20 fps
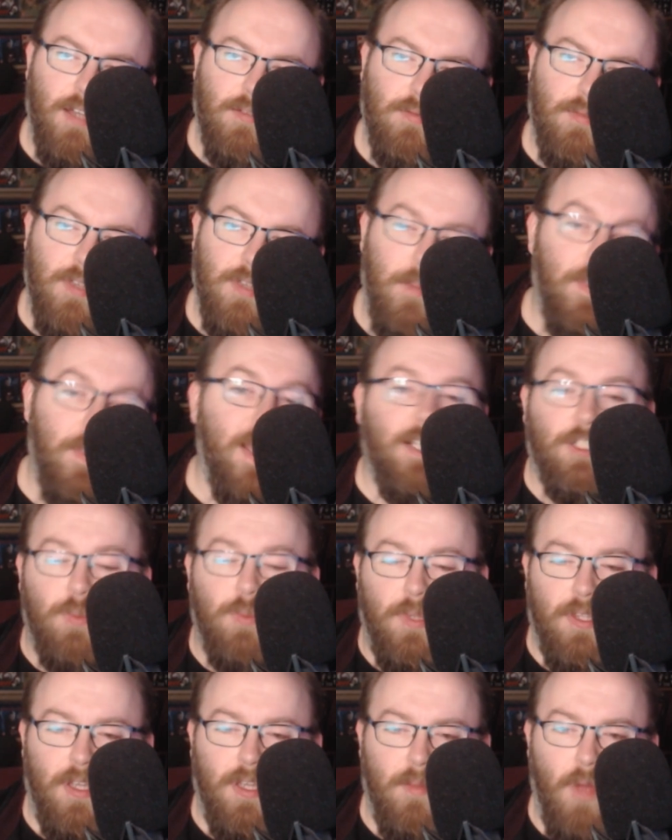debates
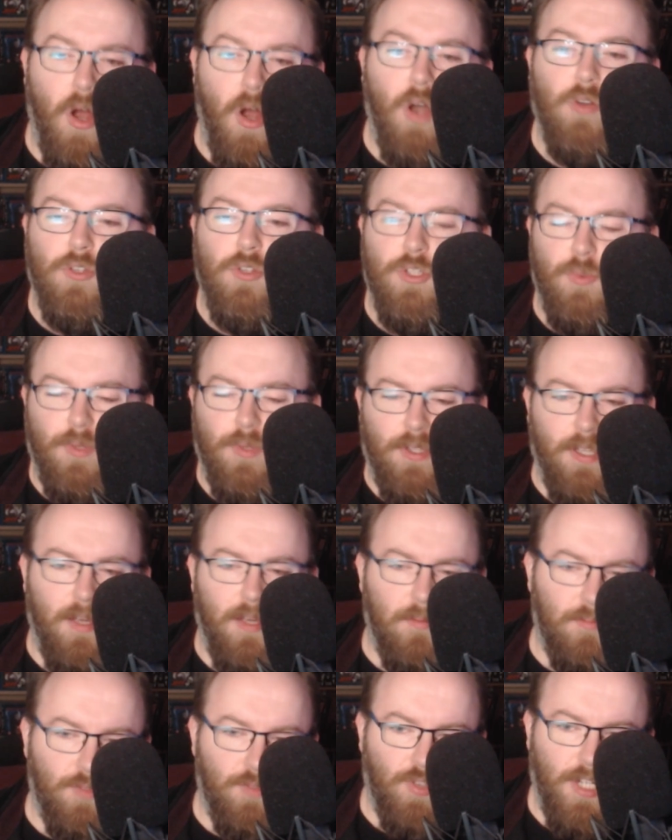with him, argues with
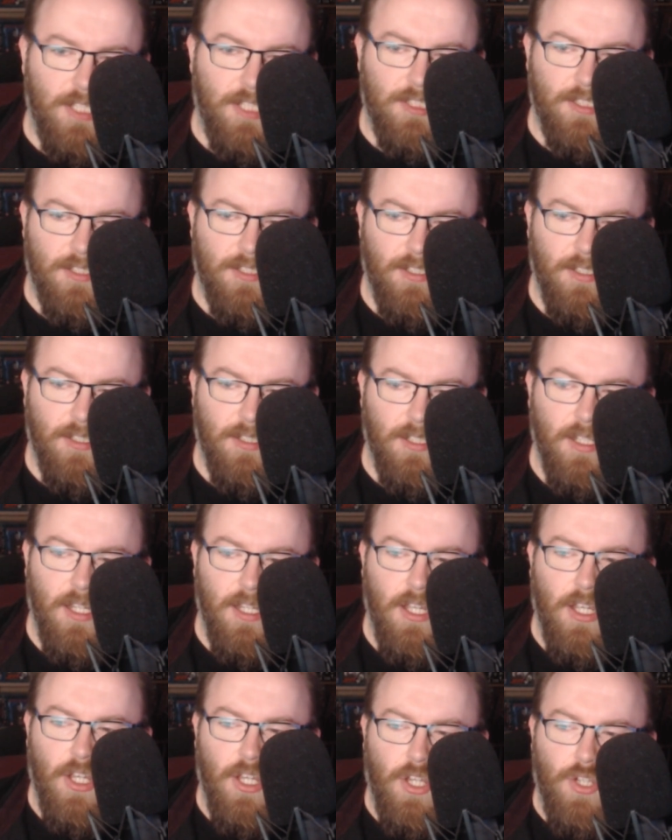him, tries to
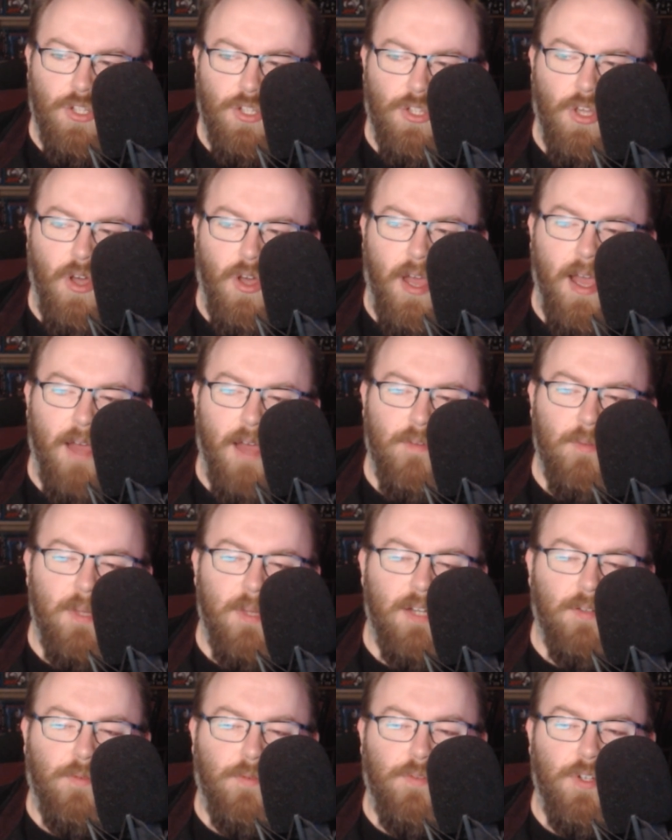not have him
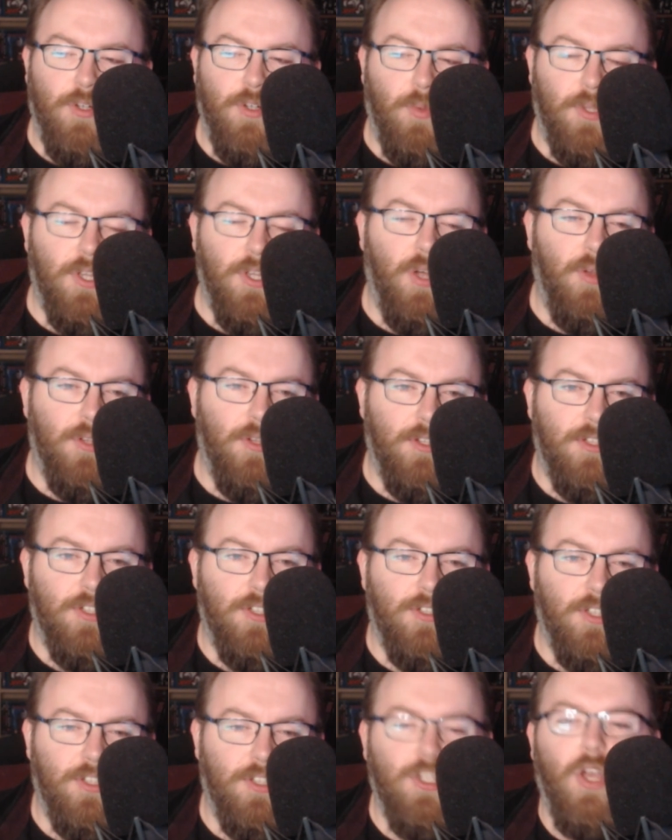interfere with how
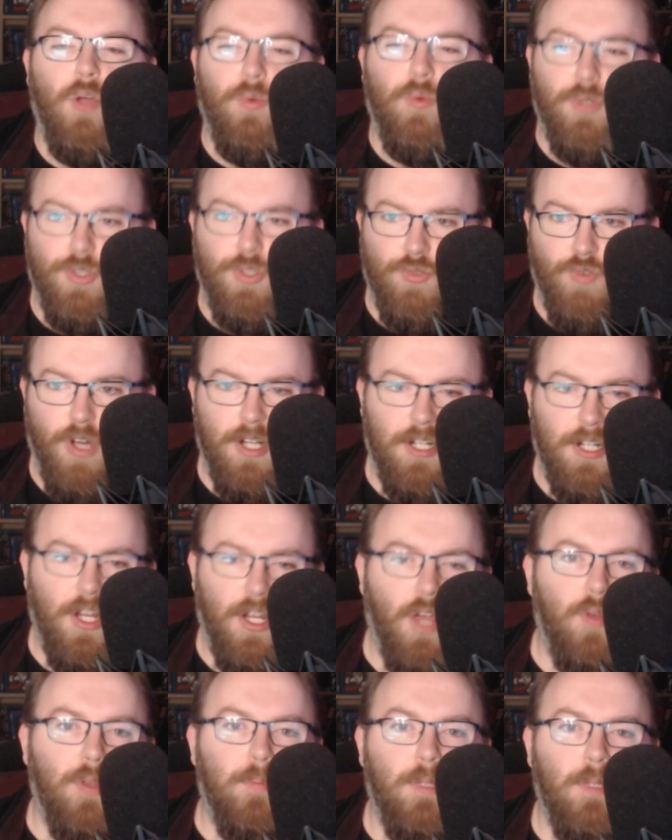the town is run and
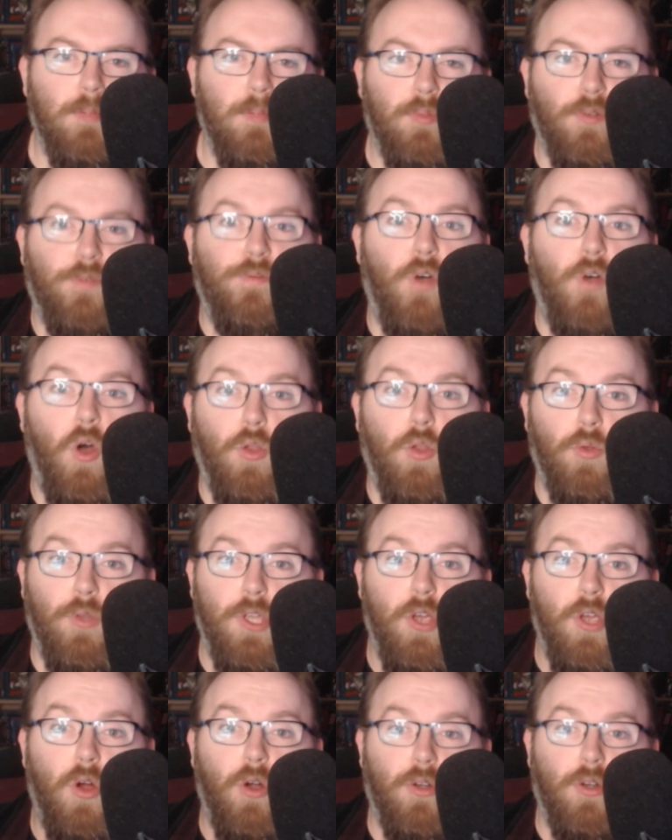how the people follow
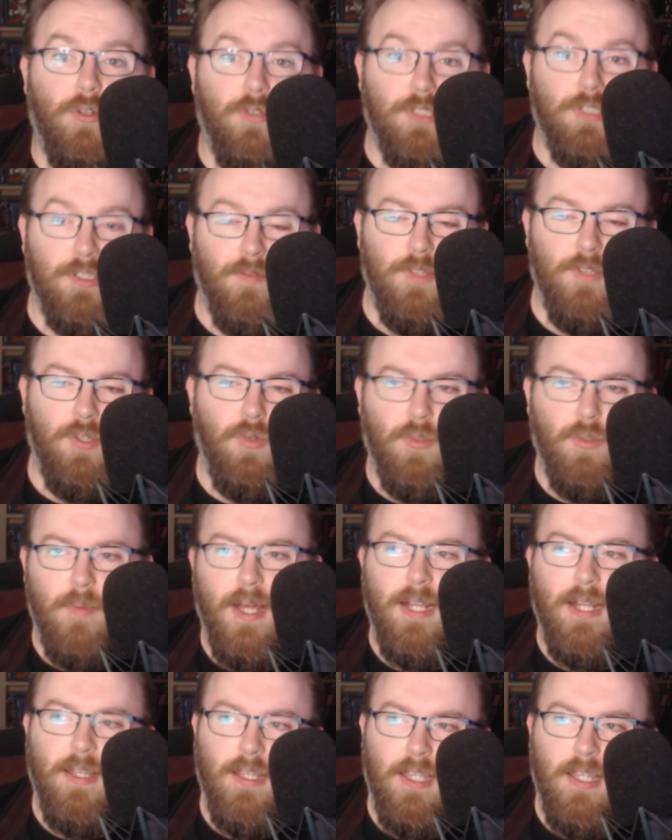the orders of the old
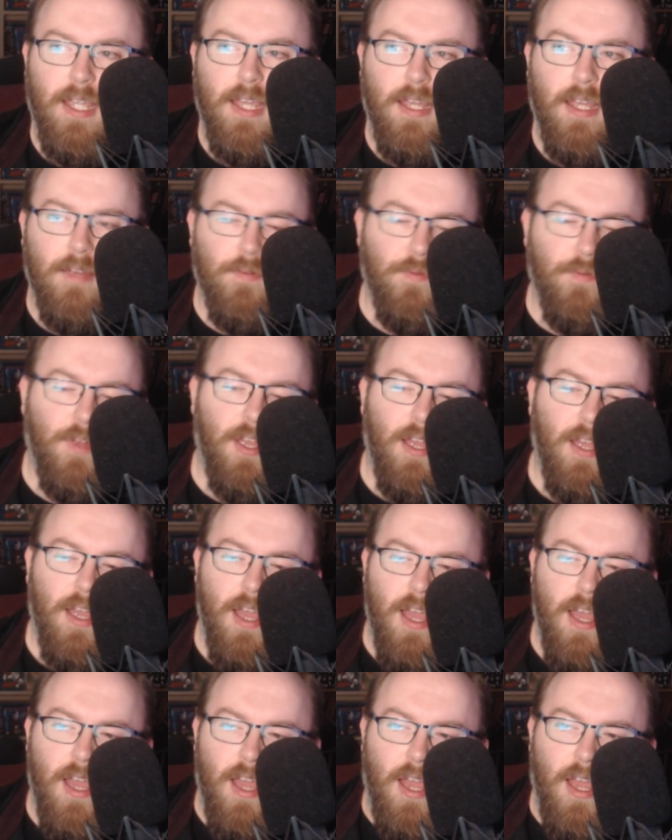man in the cave.
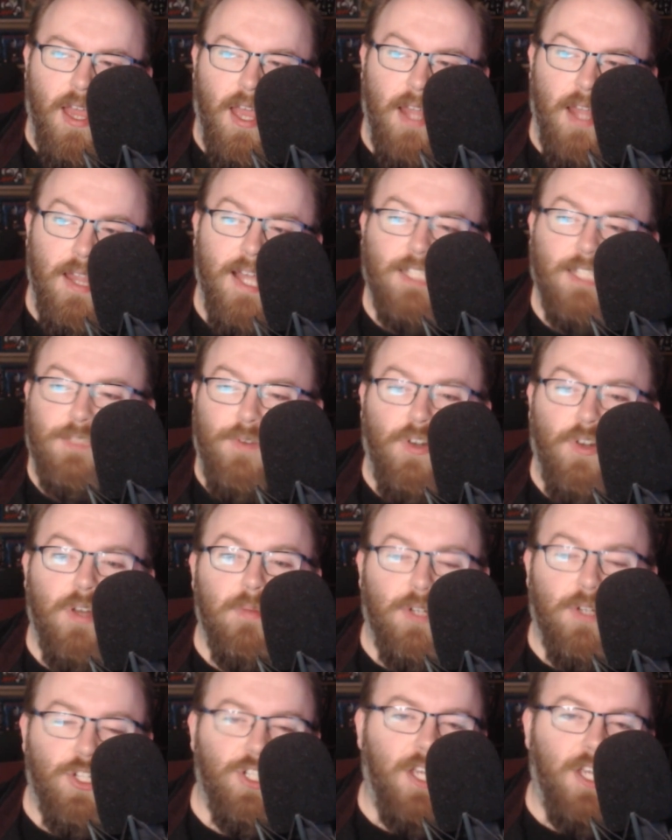And that's very
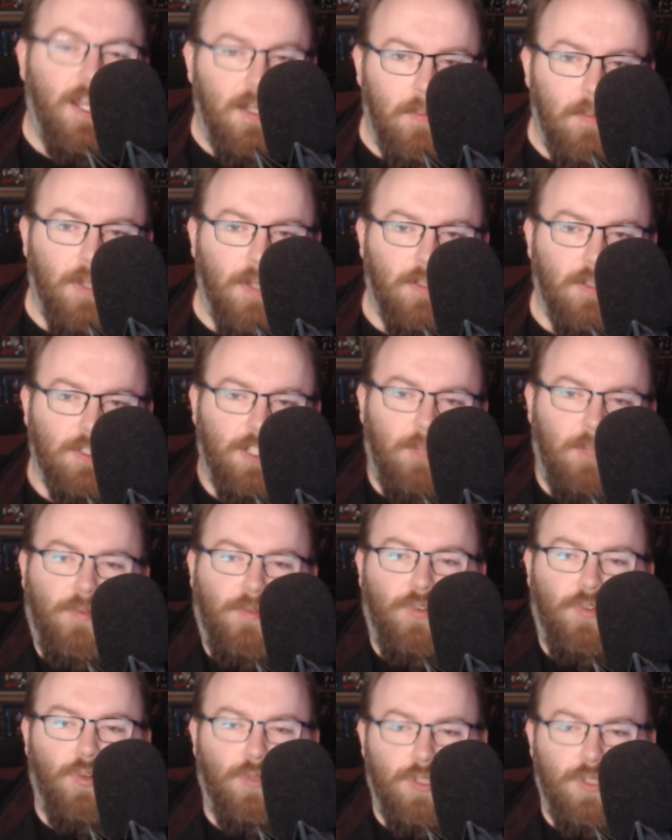much it, and it builds up, of
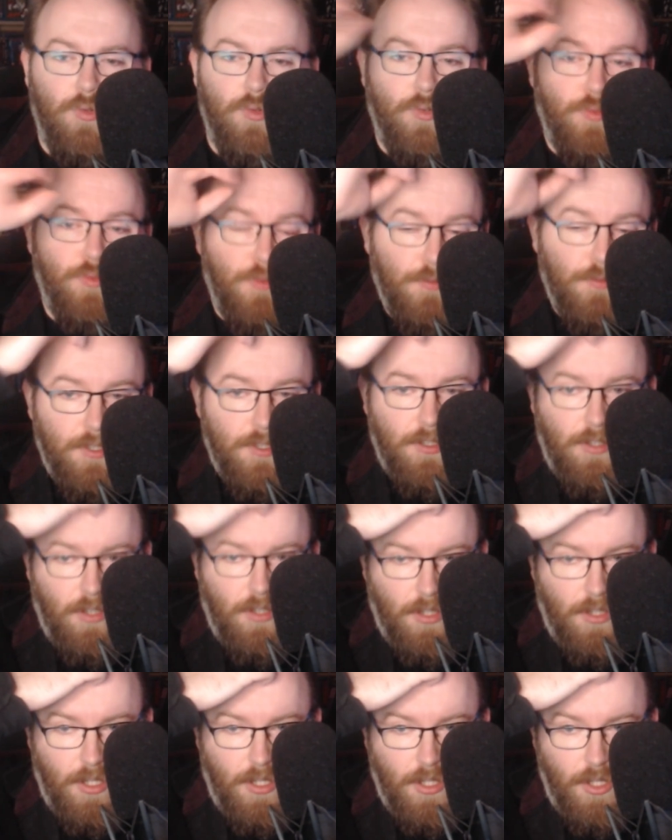course, to a
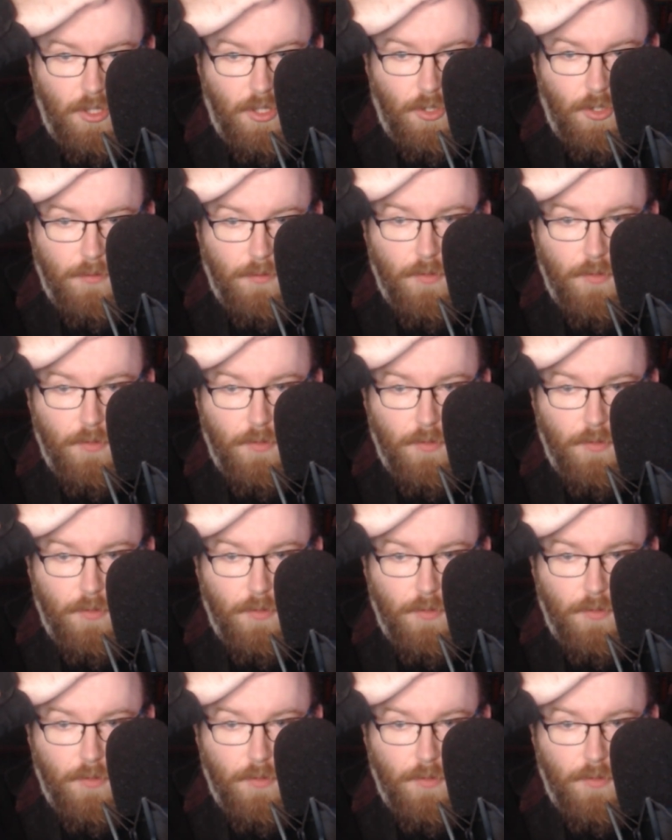reveal of